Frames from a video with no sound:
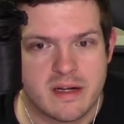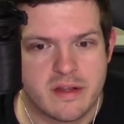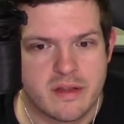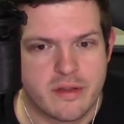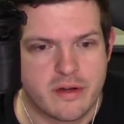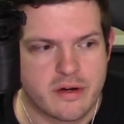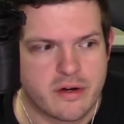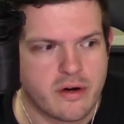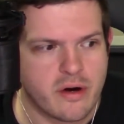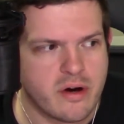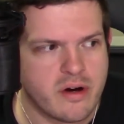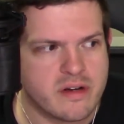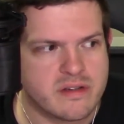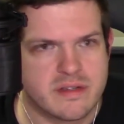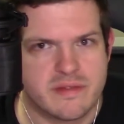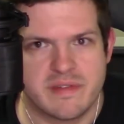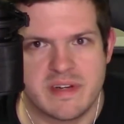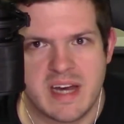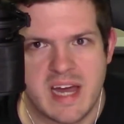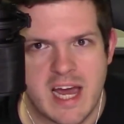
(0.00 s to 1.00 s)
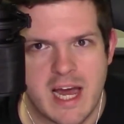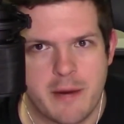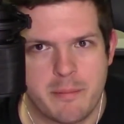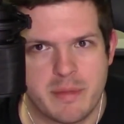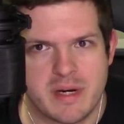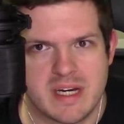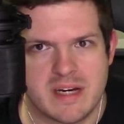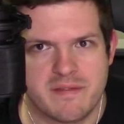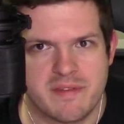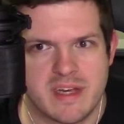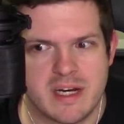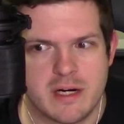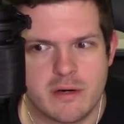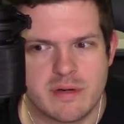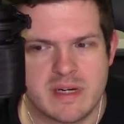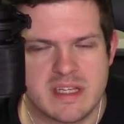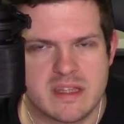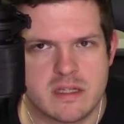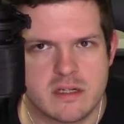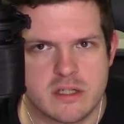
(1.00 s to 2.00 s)
the cause of it happening if they don't
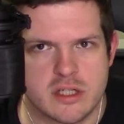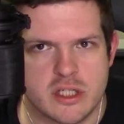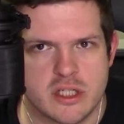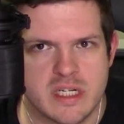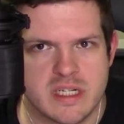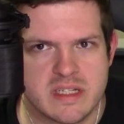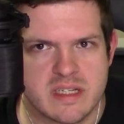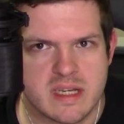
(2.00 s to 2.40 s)
get their shit